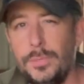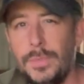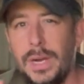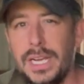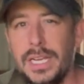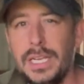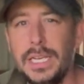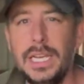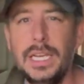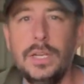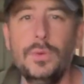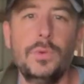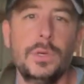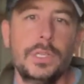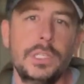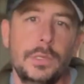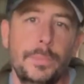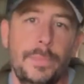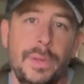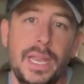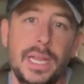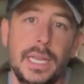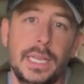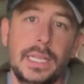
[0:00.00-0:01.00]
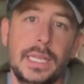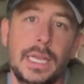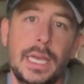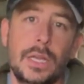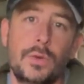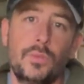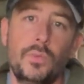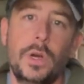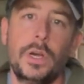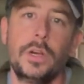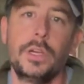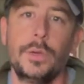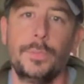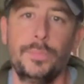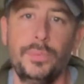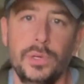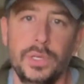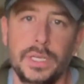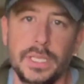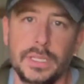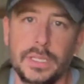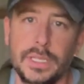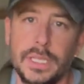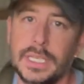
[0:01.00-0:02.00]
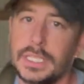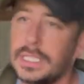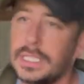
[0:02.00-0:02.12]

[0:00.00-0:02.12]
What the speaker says: You might need one depending on where you're putting